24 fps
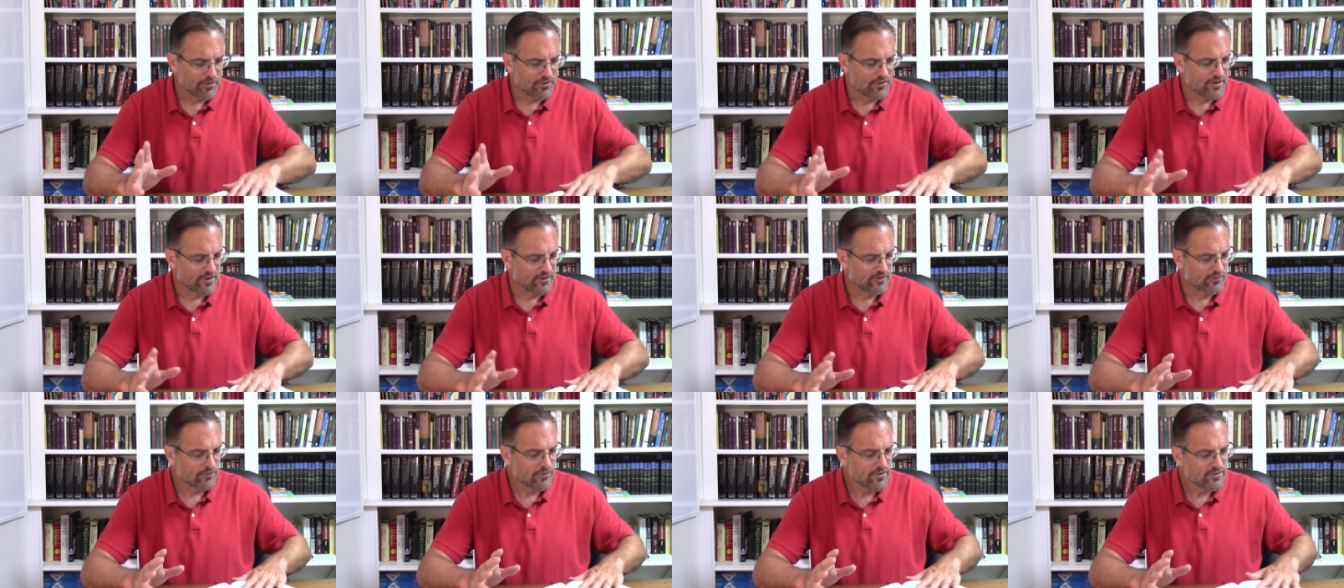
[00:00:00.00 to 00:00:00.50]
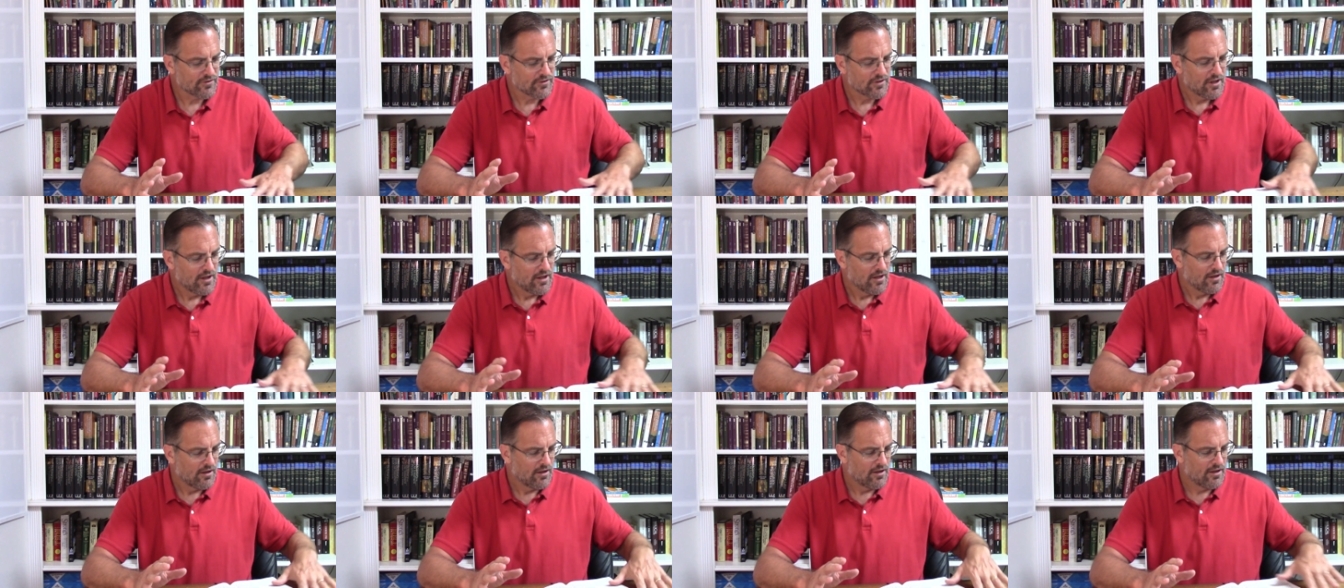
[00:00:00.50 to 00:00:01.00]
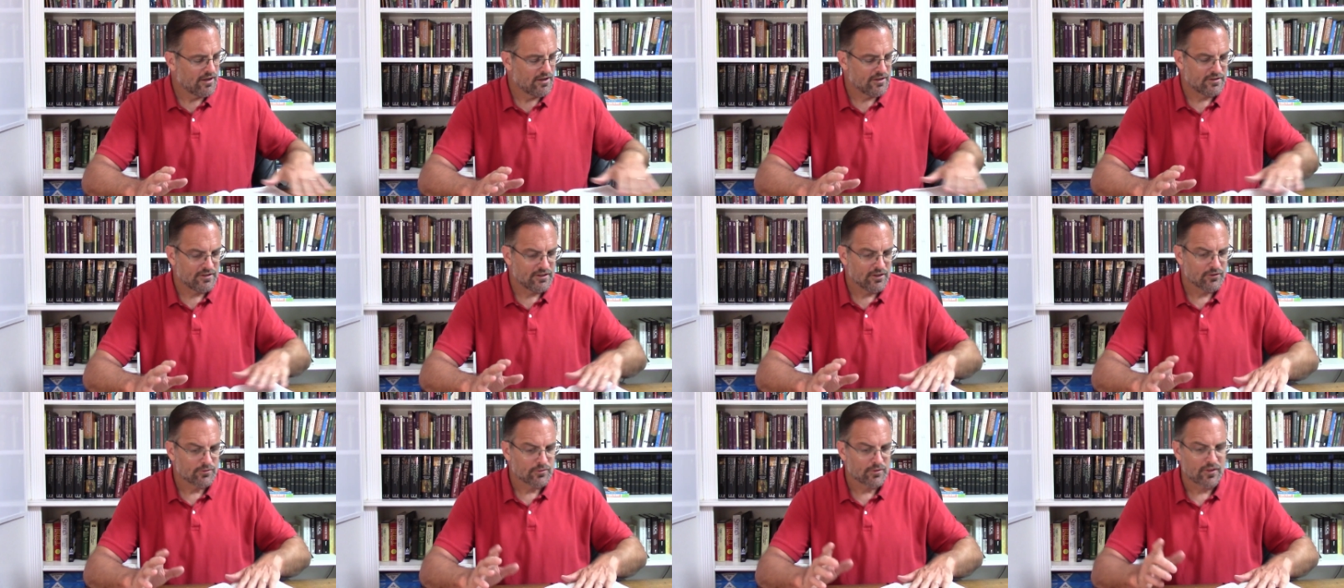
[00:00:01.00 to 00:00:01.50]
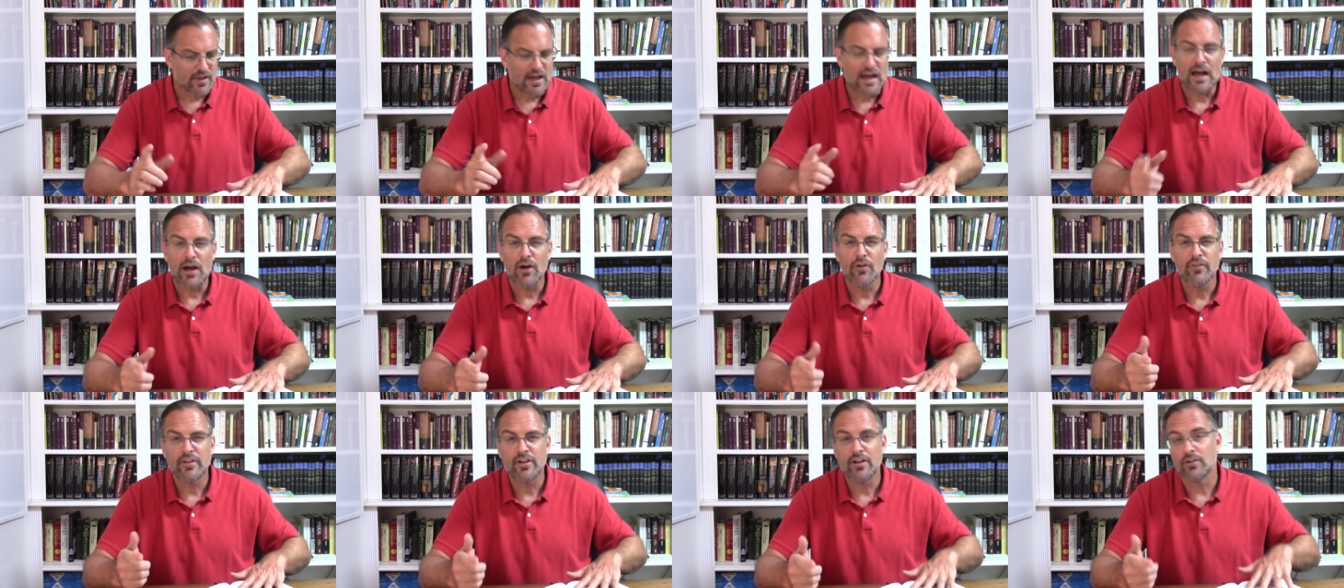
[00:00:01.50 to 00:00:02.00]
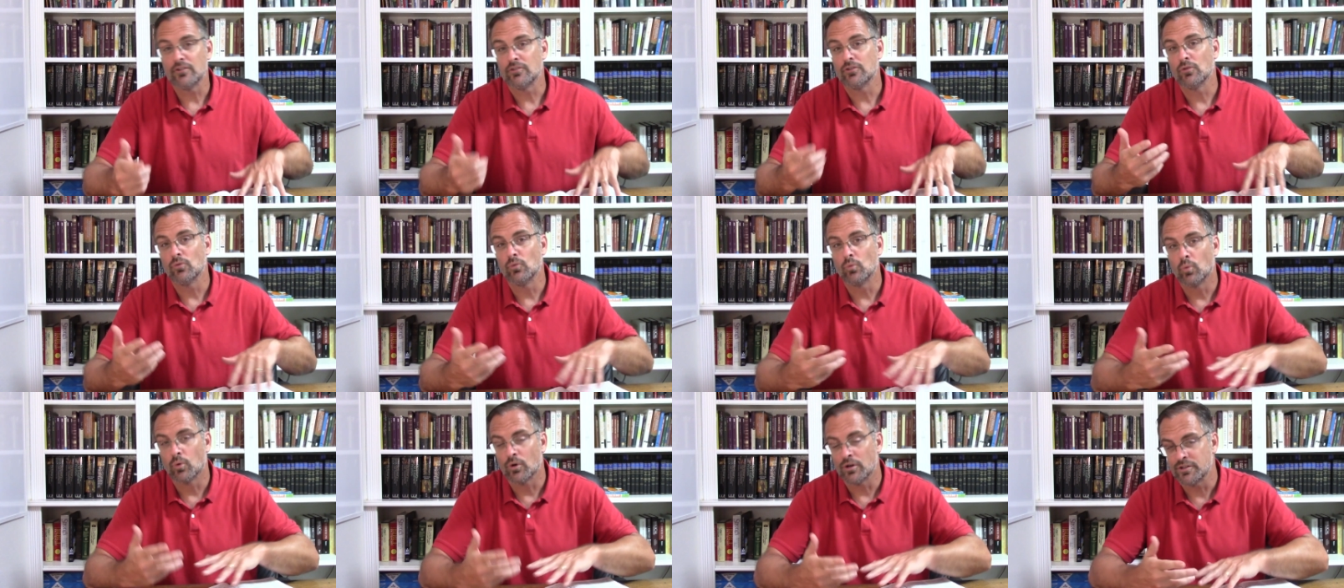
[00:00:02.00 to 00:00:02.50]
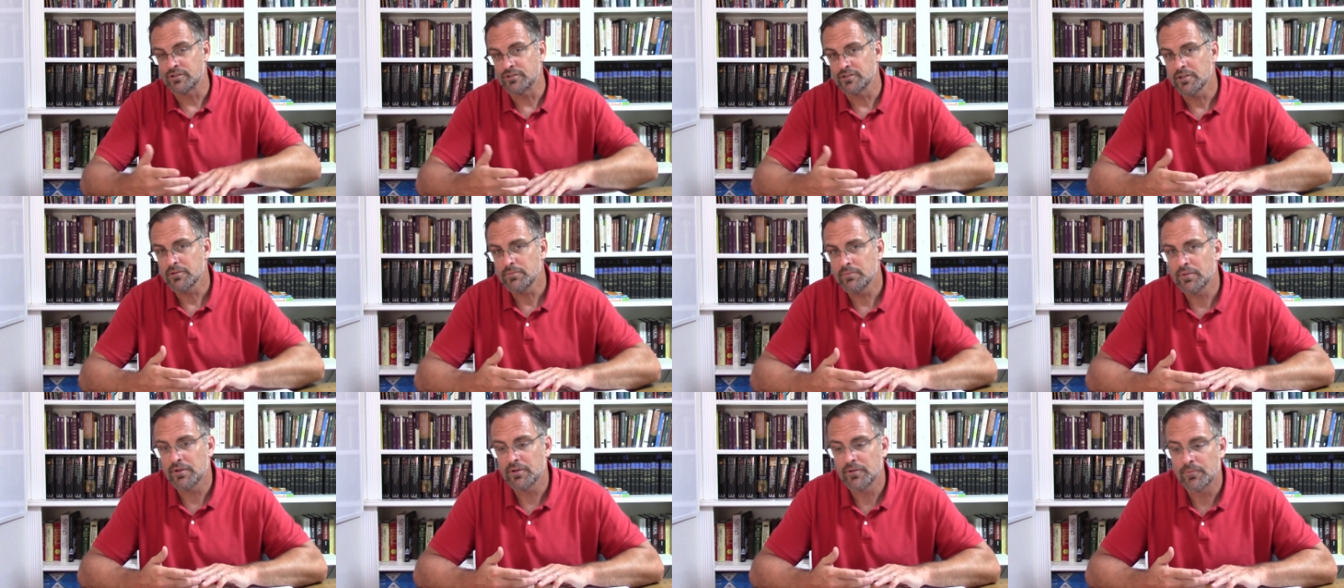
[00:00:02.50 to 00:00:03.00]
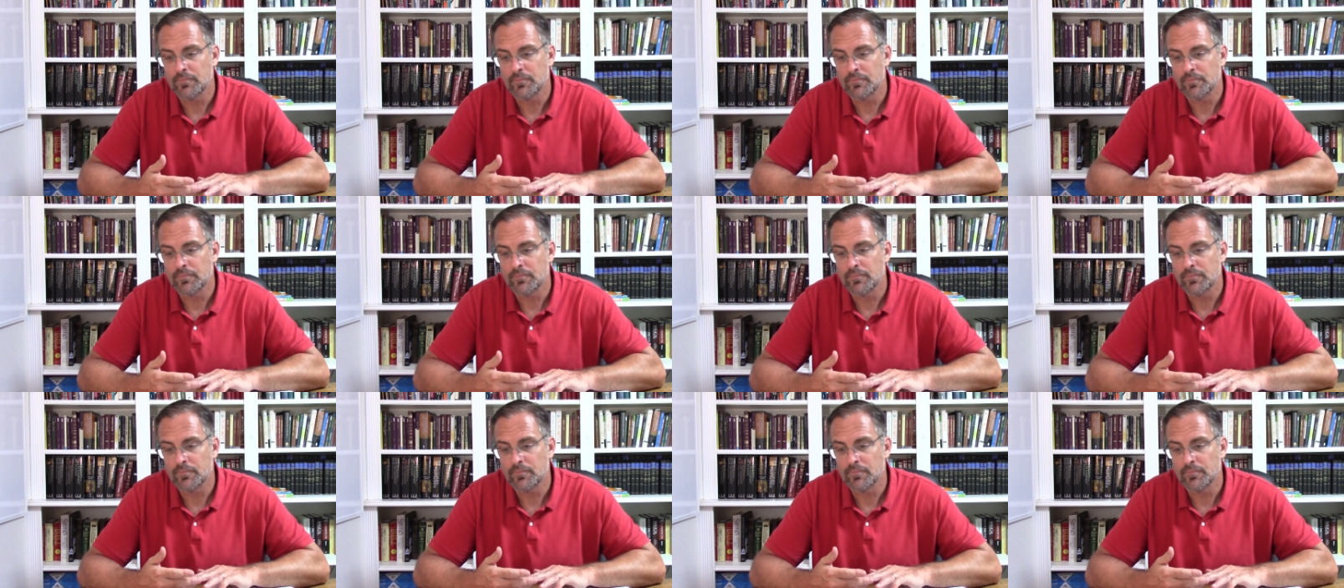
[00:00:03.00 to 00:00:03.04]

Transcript: things. First, it deals with how they are to worship.